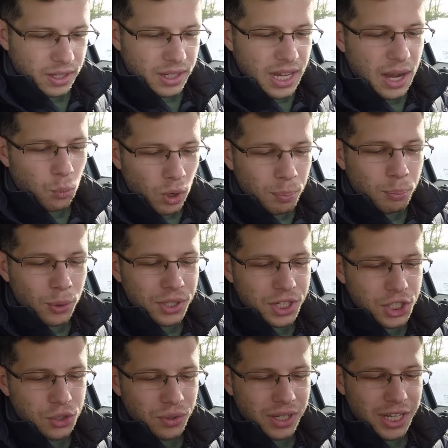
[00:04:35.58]
At what point did
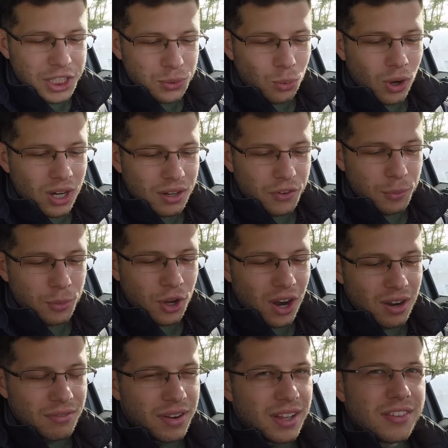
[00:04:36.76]
you realize you wanted to film car
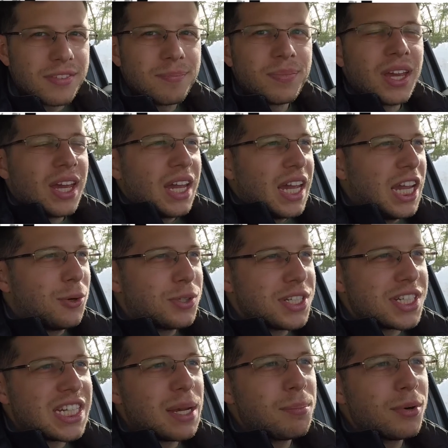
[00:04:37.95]
events? It was
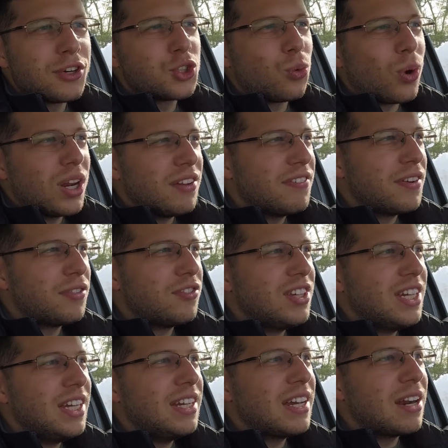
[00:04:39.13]
December of
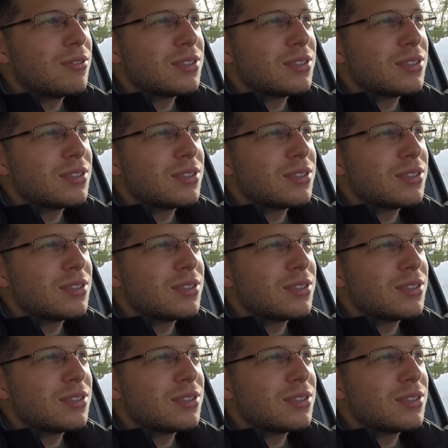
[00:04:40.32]
2015, and it